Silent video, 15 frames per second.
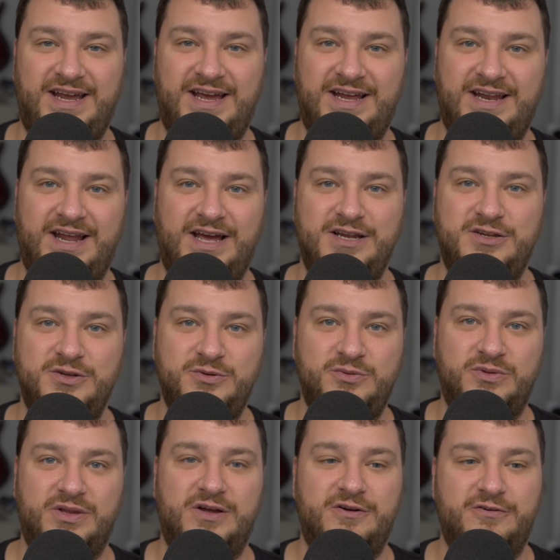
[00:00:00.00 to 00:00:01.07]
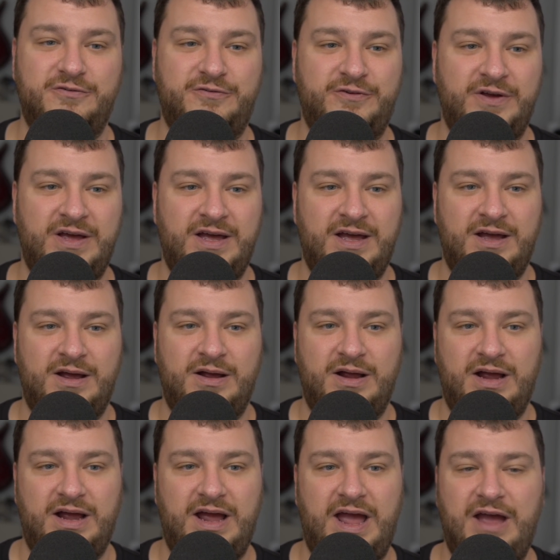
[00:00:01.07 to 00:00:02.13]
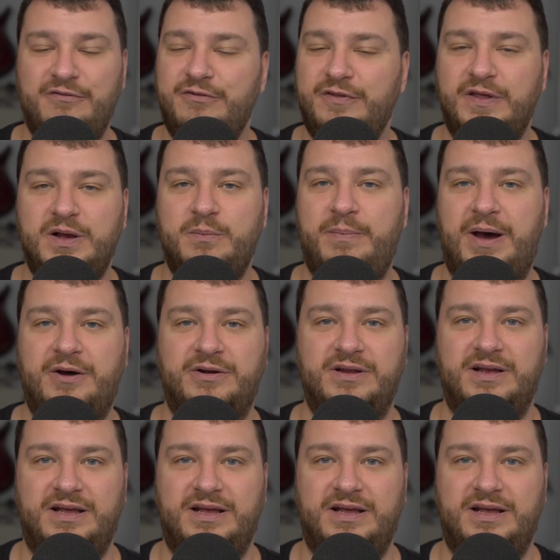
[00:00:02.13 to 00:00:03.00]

and I do love everything about it.